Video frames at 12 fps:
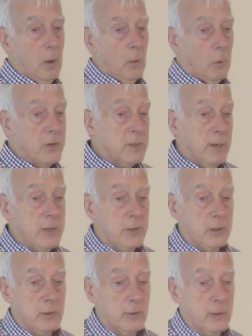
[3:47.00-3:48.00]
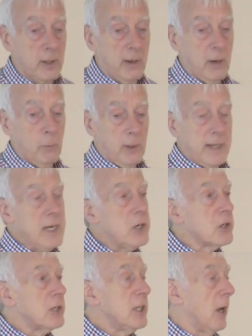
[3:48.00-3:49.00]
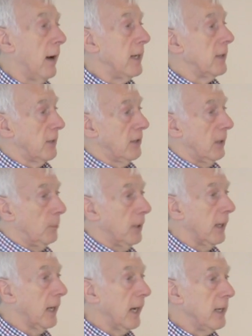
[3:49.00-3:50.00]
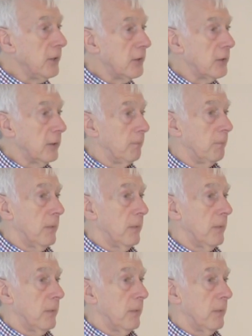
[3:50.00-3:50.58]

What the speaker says: What does the matrix look like? Well, each line is a separate case.